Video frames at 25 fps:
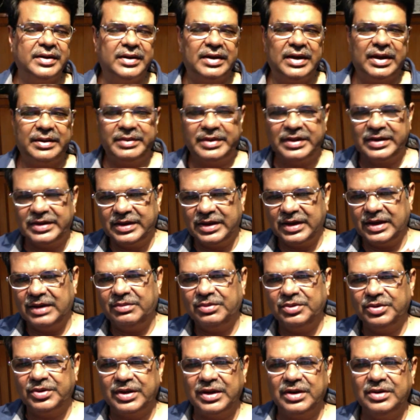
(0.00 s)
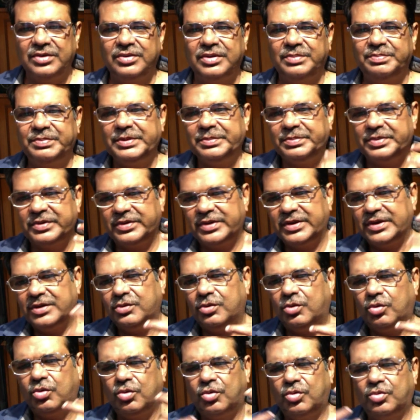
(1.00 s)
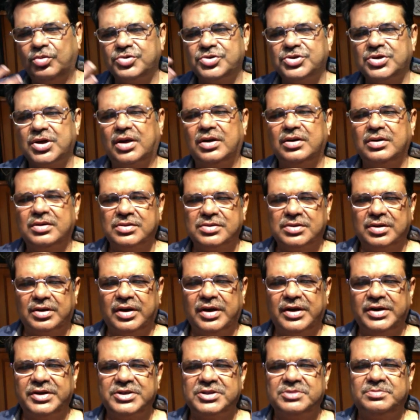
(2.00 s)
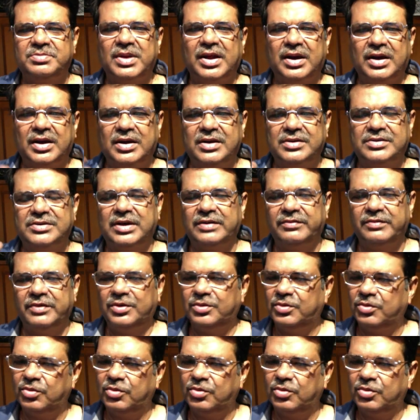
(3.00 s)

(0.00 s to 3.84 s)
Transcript: Here I want to tell you that people think, oh, Sun is the greatest planet. Sun